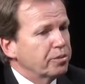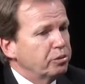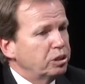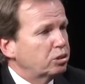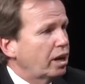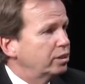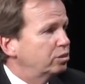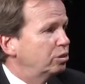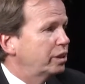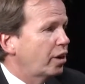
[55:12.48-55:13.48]
we try to
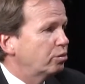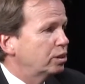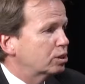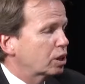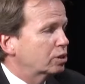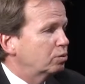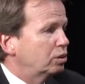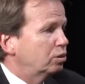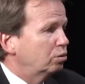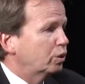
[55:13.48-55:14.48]
do the outreach because we
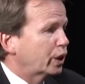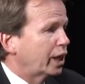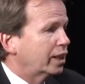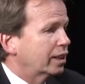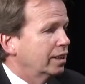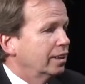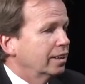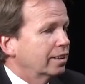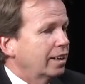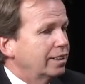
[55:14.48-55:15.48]
do think
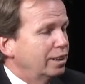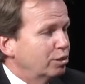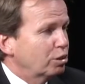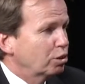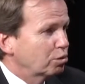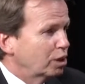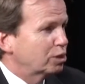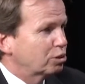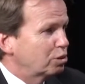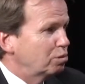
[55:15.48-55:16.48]
that even though the
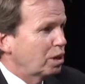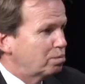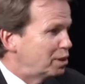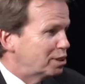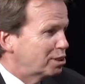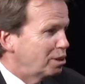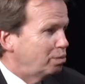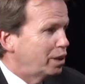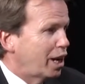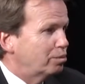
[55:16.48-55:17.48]
registry might be a
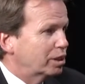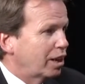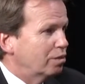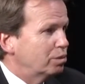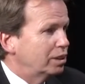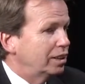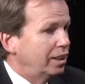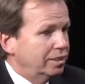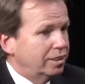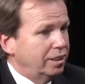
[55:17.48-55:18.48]
sleepy arm of government,
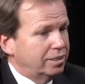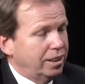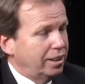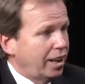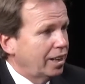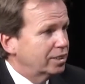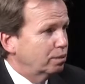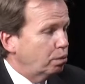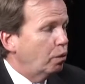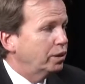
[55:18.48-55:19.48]
it has
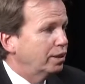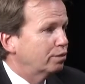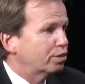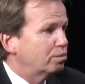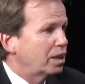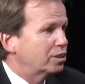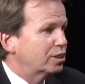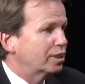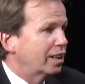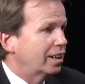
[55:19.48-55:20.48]
important
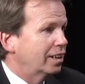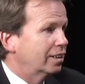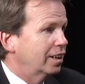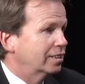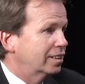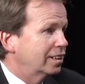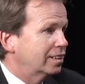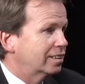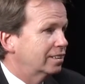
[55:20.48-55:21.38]
information that I think